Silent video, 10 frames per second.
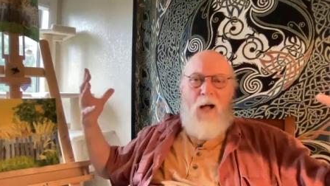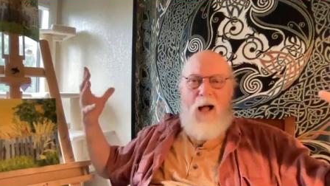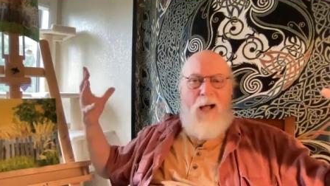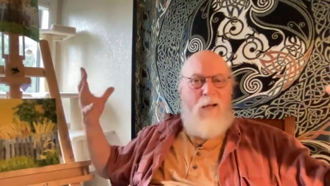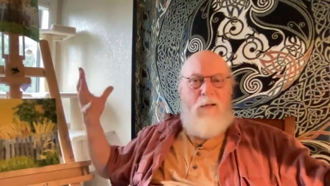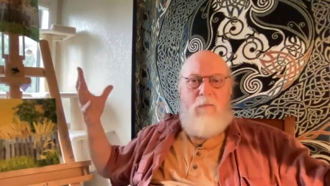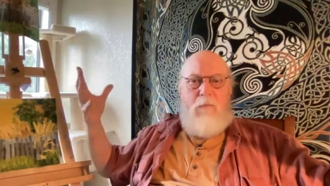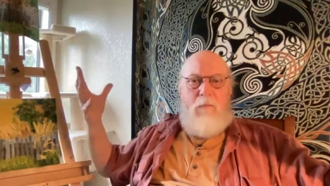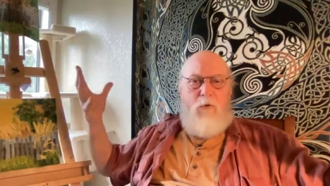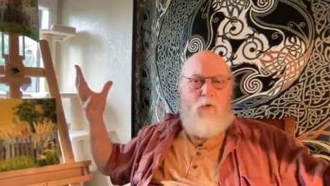I
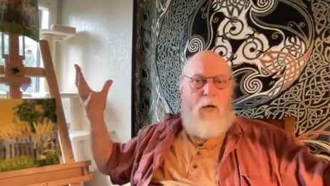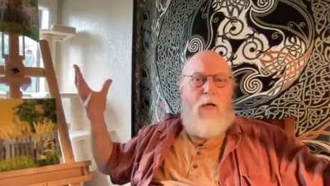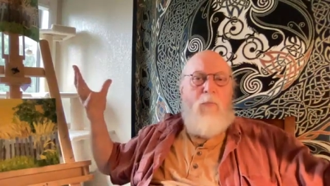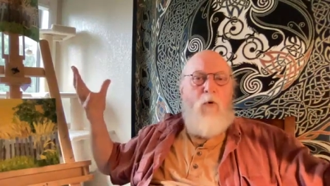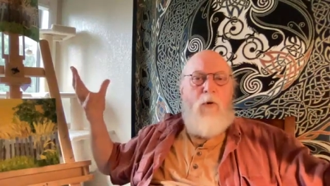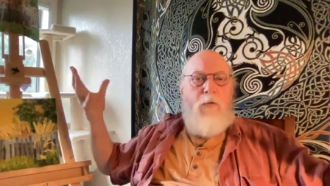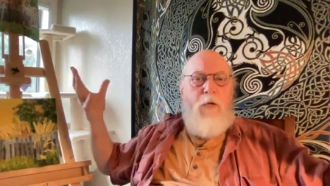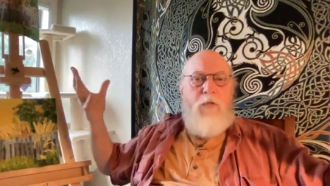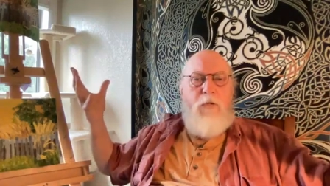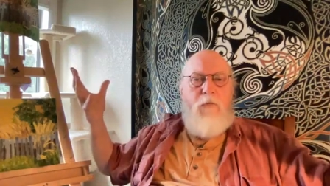create a more
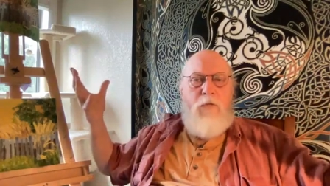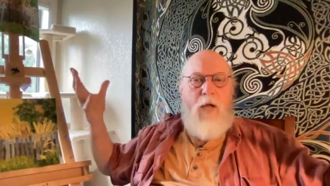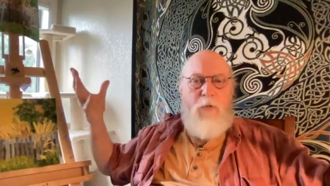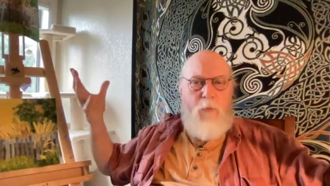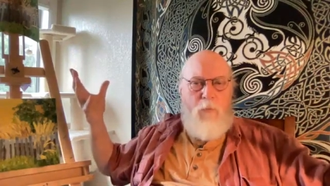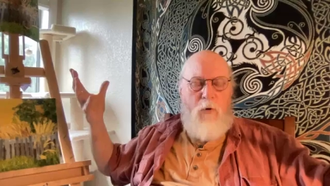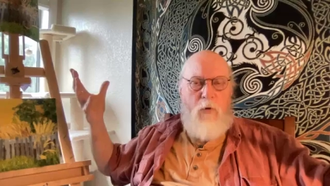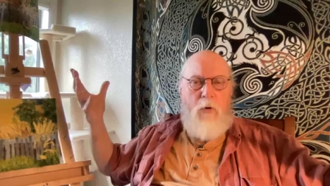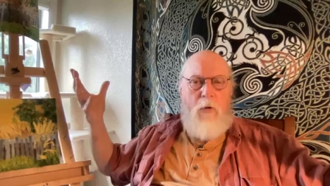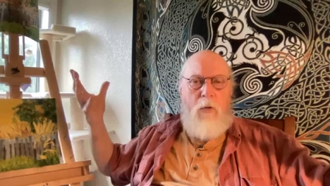intensive assessment
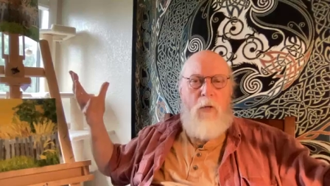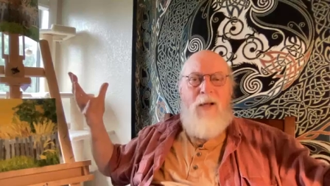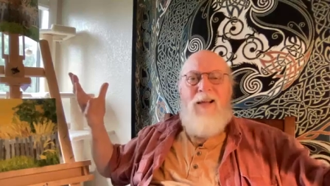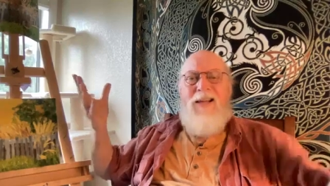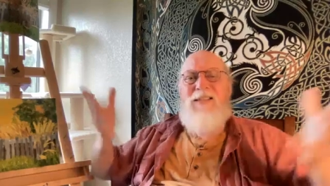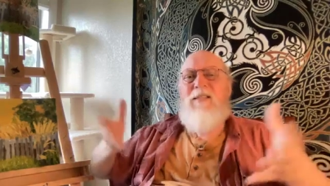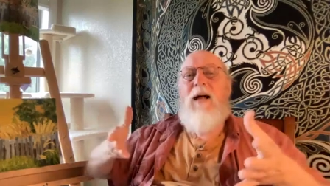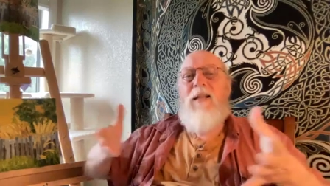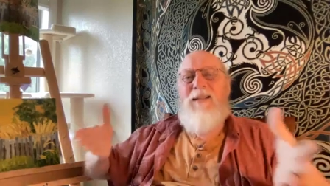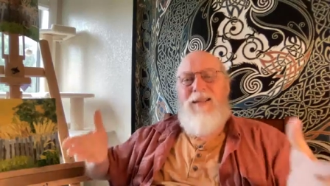protocol. It's
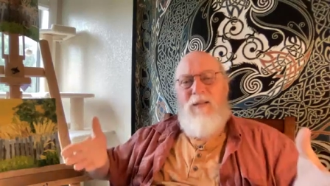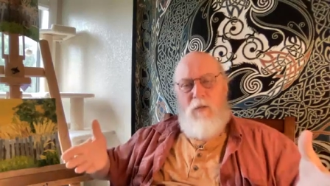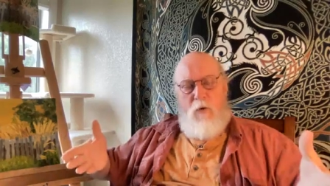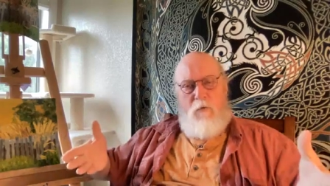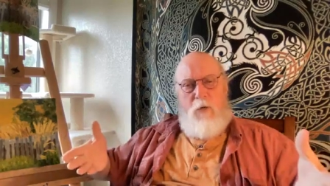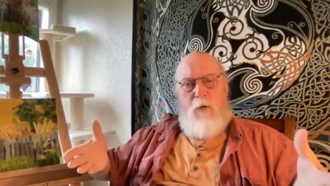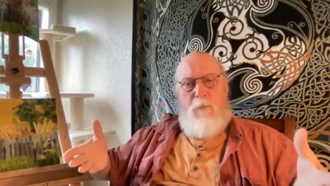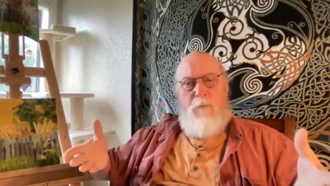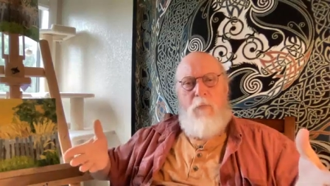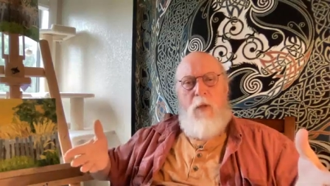not needed over here.